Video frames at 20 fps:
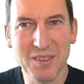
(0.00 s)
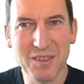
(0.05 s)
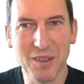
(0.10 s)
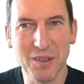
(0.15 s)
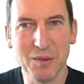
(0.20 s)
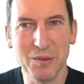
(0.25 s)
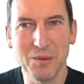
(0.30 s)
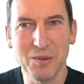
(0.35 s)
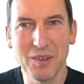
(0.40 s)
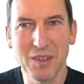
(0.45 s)

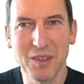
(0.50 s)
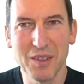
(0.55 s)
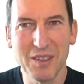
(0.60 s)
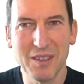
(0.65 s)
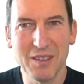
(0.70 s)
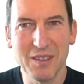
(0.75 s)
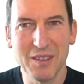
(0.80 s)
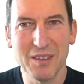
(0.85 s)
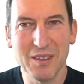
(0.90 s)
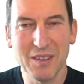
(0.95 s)
so
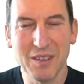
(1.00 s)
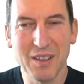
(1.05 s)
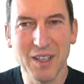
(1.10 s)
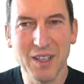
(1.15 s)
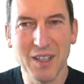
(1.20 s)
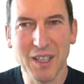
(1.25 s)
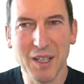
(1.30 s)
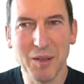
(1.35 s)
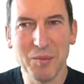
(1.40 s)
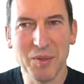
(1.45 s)

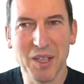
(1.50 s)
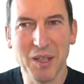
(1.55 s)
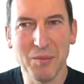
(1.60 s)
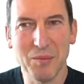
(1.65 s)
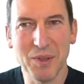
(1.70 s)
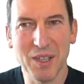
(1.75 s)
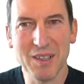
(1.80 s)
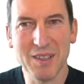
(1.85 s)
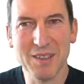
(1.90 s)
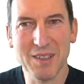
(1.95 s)
I am
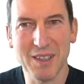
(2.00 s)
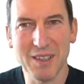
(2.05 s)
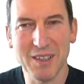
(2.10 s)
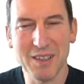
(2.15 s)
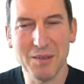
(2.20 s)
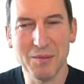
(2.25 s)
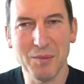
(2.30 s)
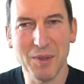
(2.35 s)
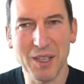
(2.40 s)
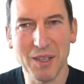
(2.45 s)
can be
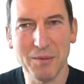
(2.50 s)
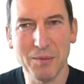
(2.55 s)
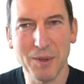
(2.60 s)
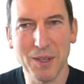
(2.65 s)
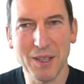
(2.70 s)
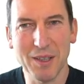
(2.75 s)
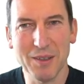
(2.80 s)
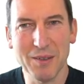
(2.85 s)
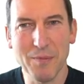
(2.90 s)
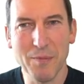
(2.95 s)
extended in many
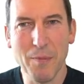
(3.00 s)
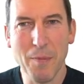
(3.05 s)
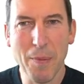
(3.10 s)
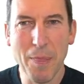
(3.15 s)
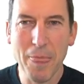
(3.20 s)
ways.